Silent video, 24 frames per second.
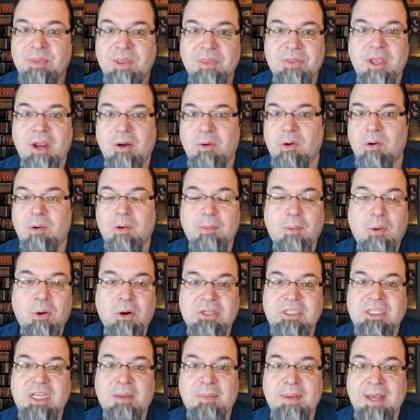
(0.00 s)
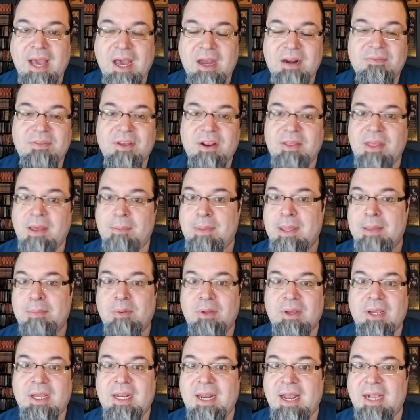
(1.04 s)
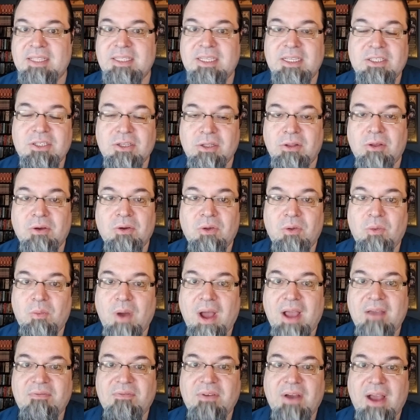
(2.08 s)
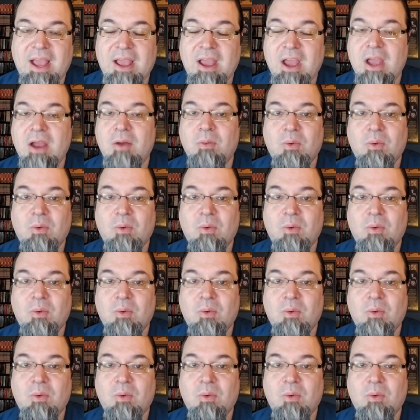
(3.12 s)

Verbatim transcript: There were reports coming out of there that people connecting to local Wi Fi